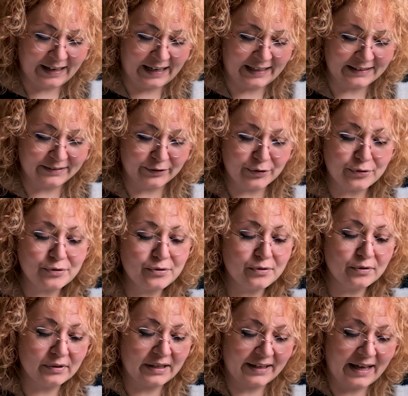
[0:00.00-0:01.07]
And
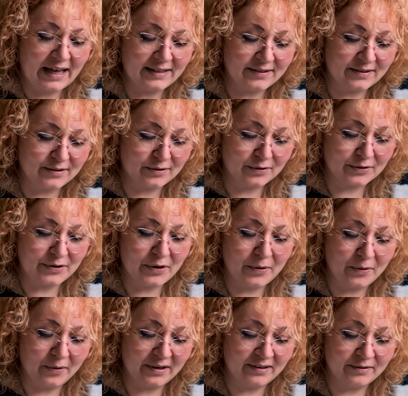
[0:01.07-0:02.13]
through the yeses or
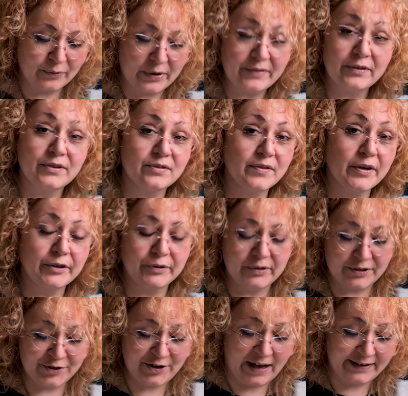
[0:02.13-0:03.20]
no, and Raven is very
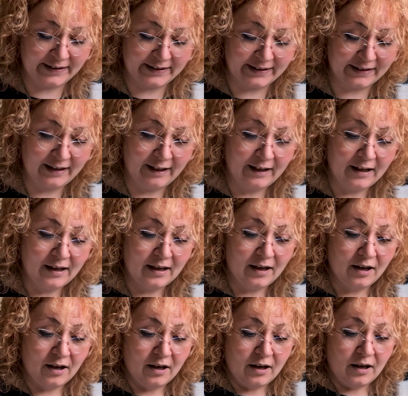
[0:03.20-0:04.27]
good at channeling,
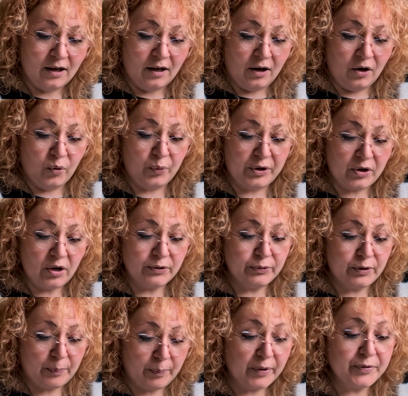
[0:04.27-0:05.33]
we got
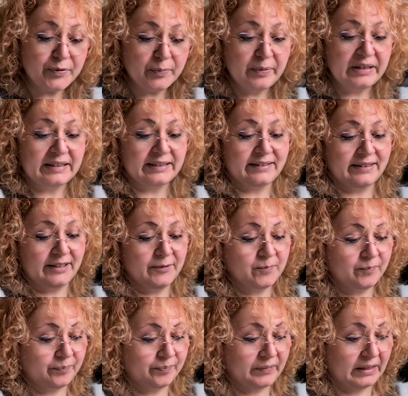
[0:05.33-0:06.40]
to the possibility
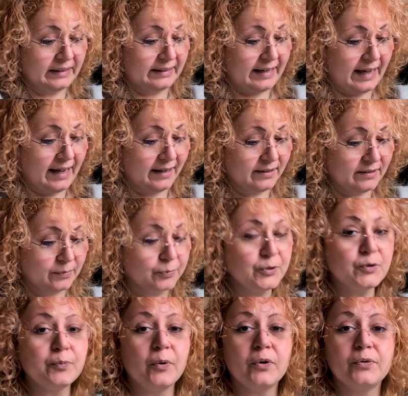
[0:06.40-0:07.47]
that we
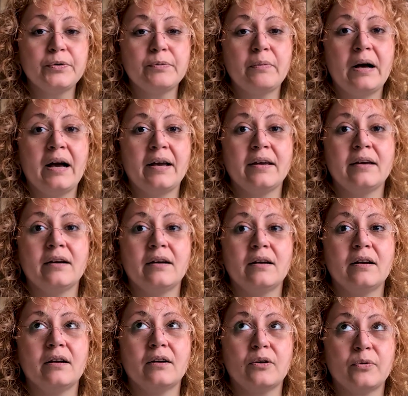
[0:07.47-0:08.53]
spoke with my
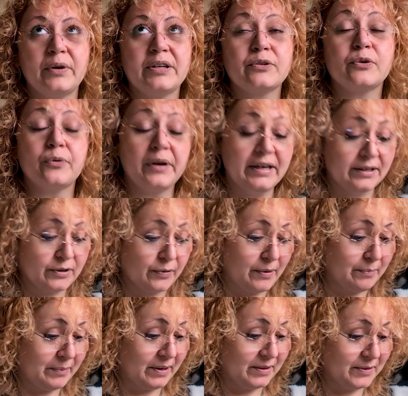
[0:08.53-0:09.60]

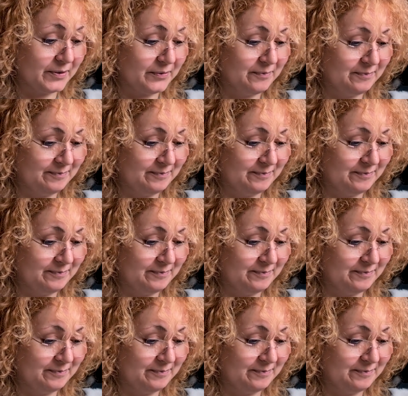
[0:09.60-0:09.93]
great-great-grandmother.